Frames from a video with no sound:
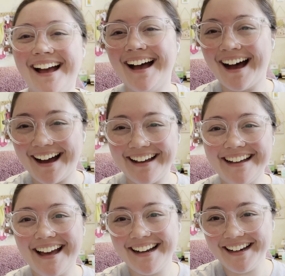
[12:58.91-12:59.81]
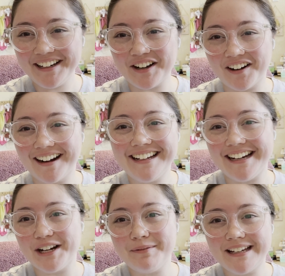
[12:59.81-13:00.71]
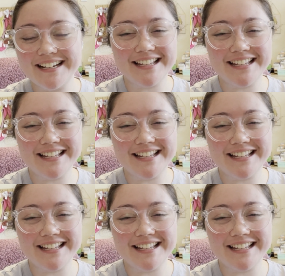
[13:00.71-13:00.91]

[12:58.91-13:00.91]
Hi, editing Nara here, because